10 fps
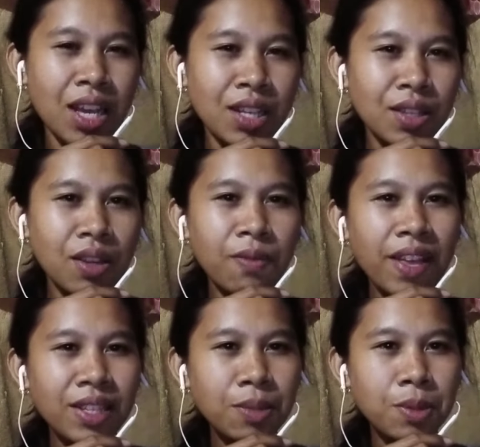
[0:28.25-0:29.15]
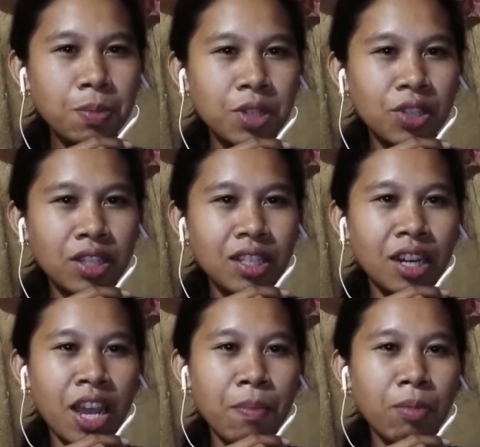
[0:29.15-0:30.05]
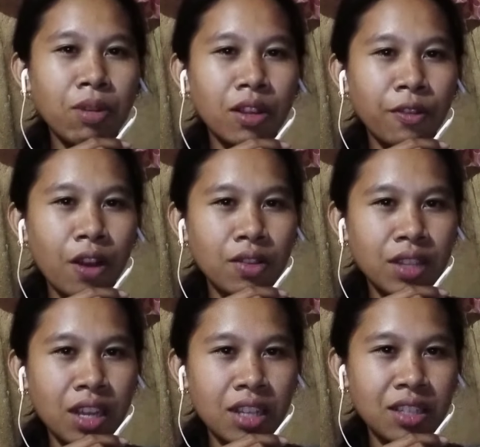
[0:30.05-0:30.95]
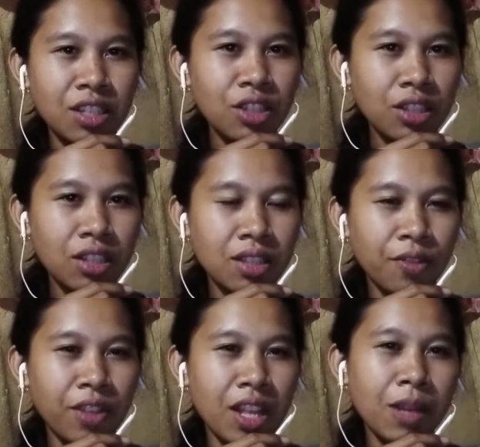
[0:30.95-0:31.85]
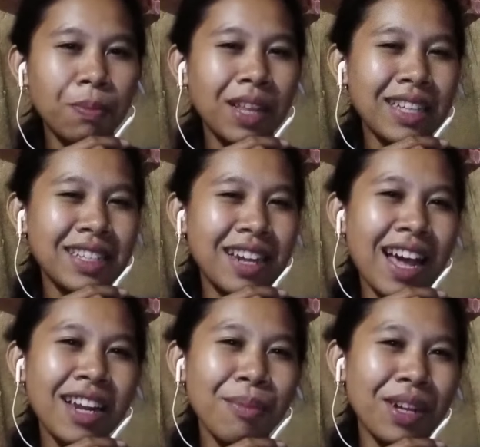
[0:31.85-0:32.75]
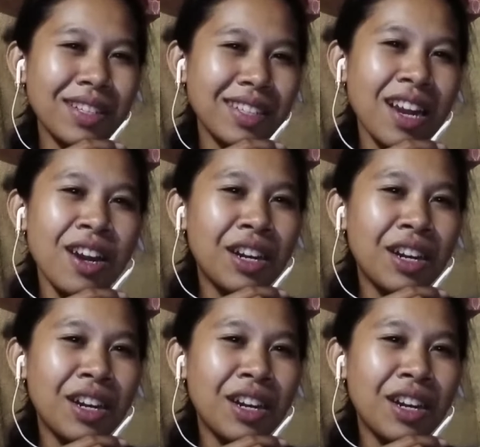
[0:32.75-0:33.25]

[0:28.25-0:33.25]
So invasive species are capable of causing extinctions of native plants and animals,